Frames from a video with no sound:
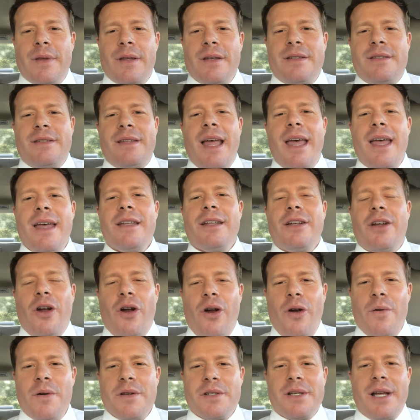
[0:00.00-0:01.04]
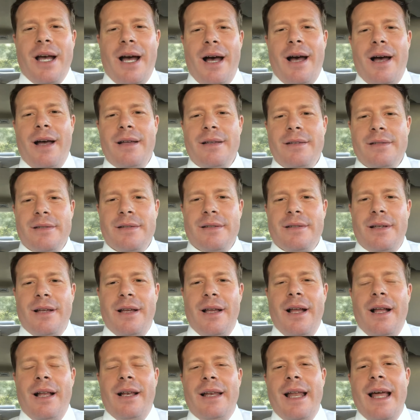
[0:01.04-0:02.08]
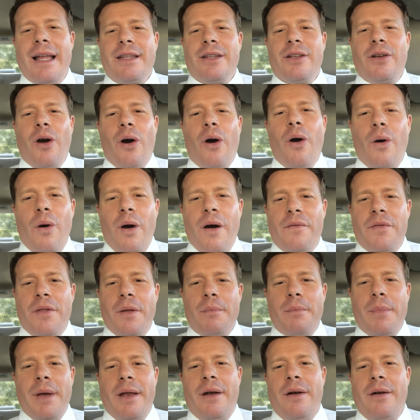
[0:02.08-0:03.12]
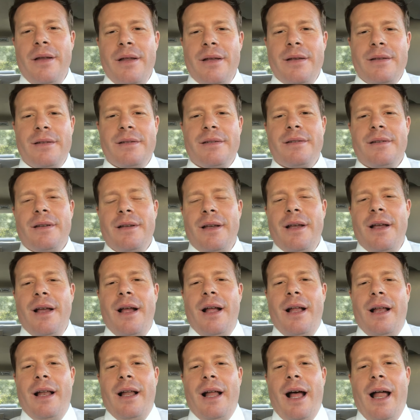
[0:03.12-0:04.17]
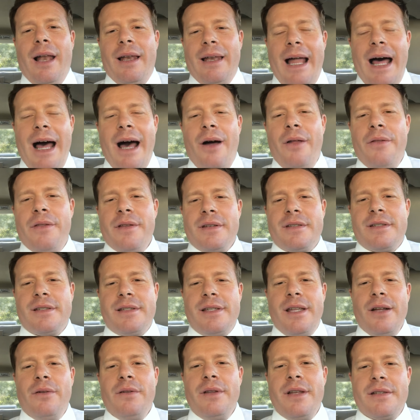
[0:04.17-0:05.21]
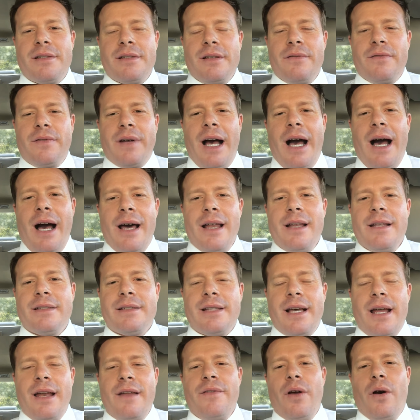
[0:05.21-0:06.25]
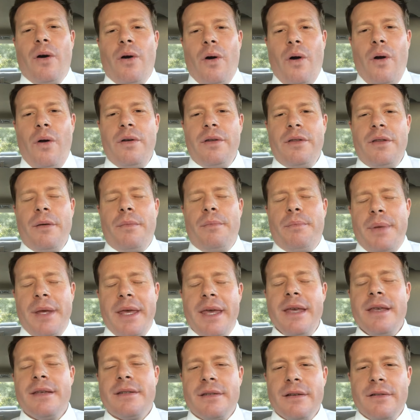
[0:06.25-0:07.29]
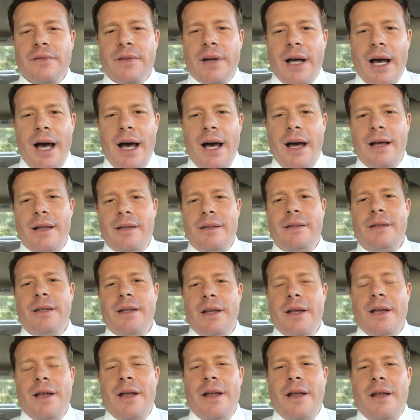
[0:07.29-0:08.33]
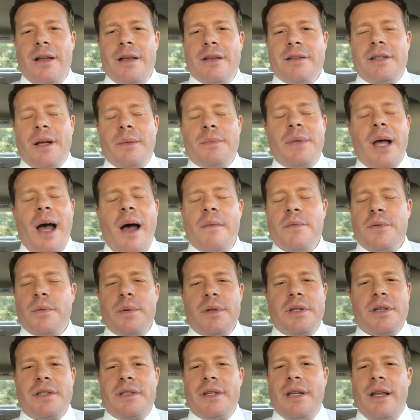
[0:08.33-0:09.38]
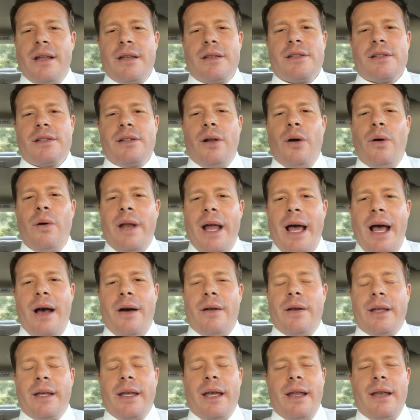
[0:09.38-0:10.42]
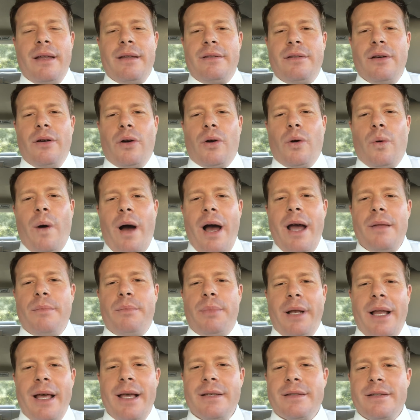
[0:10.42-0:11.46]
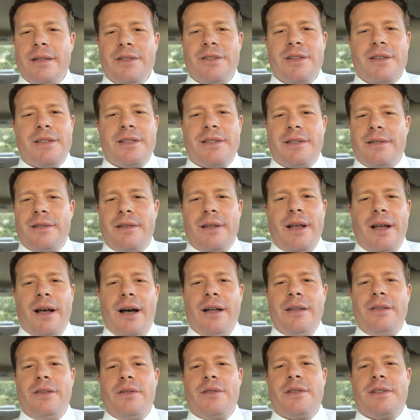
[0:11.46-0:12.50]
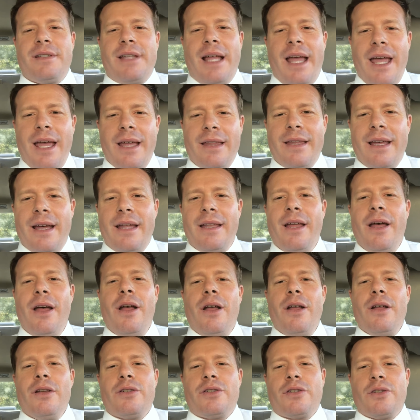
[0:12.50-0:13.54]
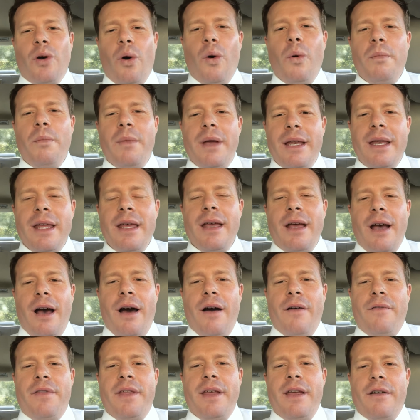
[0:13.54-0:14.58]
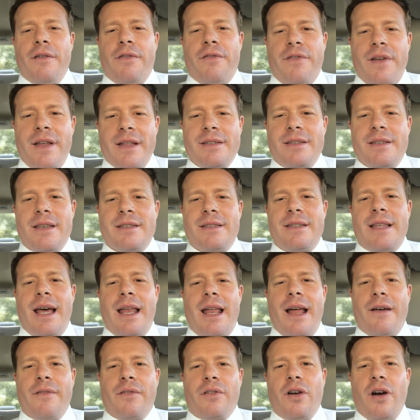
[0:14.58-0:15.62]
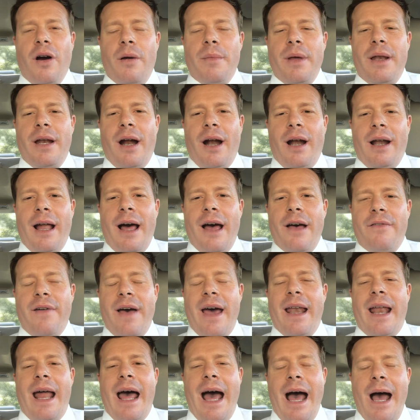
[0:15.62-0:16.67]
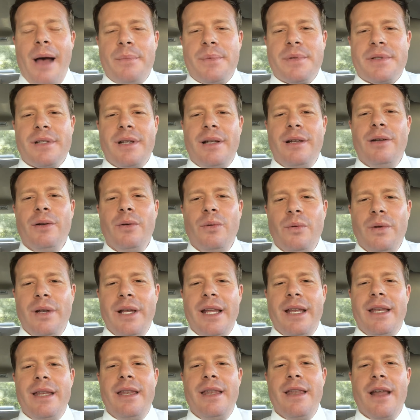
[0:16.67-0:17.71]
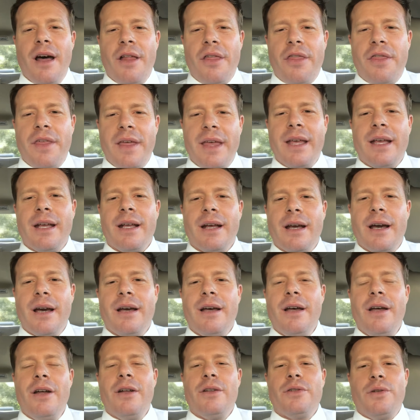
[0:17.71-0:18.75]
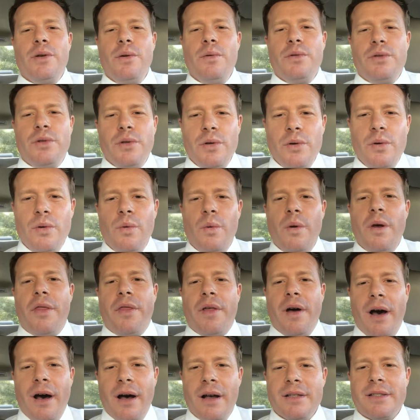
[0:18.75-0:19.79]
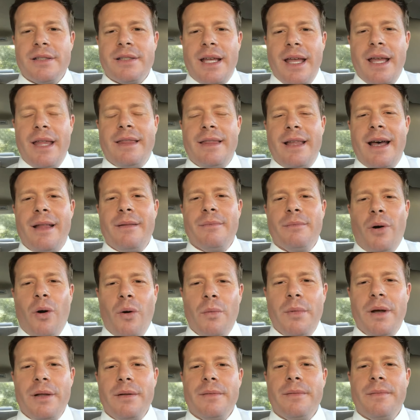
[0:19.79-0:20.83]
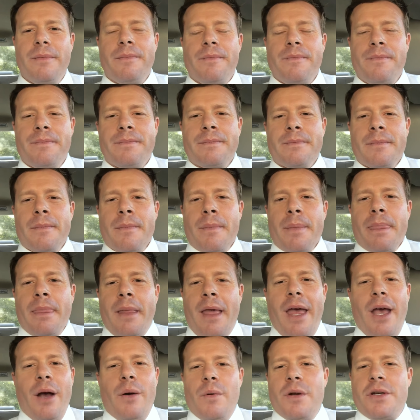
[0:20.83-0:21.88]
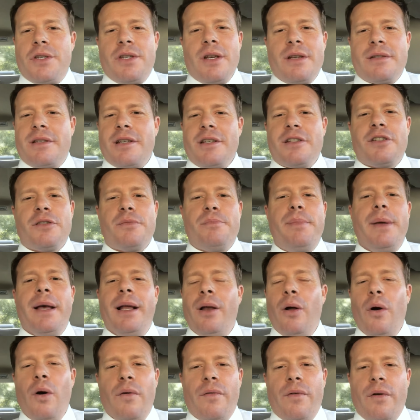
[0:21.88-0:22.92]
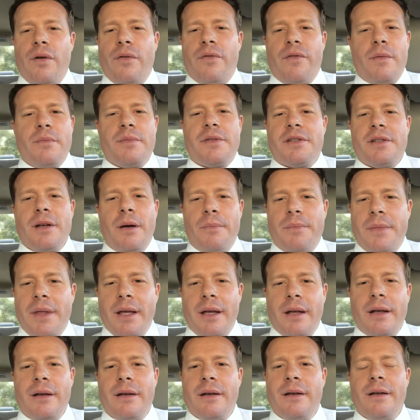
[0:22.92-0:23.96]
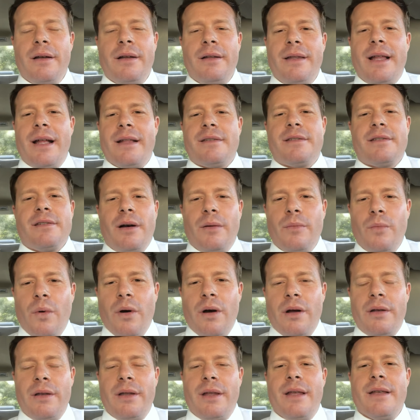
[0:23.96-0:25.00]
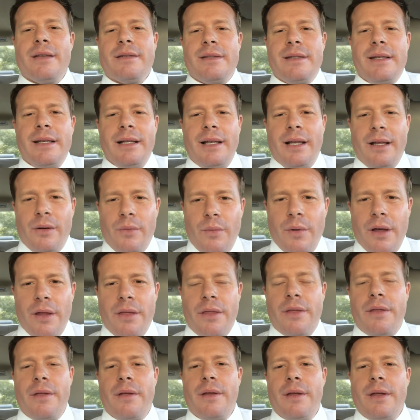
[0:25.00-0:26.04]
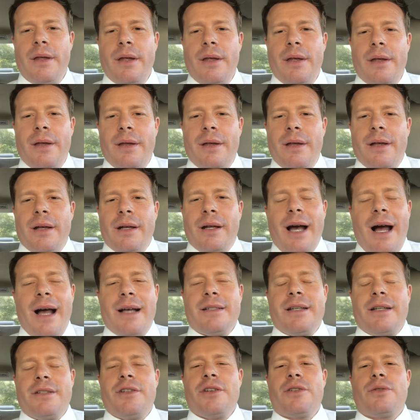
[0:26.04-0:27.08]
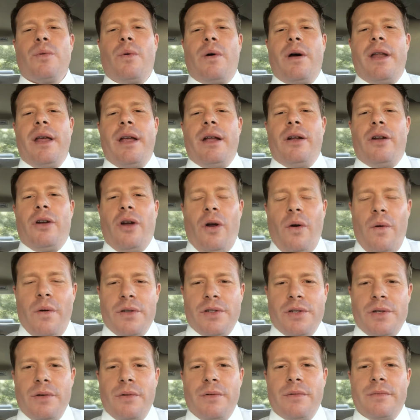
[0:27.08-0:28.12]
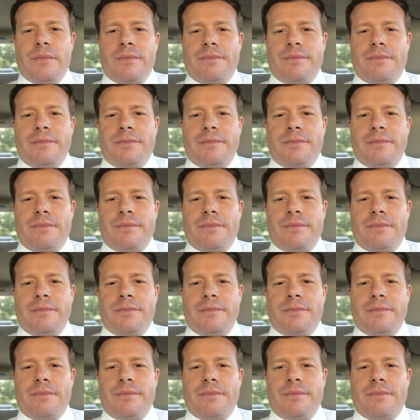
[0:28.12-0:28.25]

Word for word: Stay encouraged, guys. Let go of the bitterness. Allow the stillness of God inside of your heart, the peace of God. Sometimes we just need to slow down and get into a quiet place and just understand that so many of the offenses that have come in our life had absolutely nothing to do with us in that moment. It was just a spillover from something that someone is dealing with. Guys, I just want to encourage you.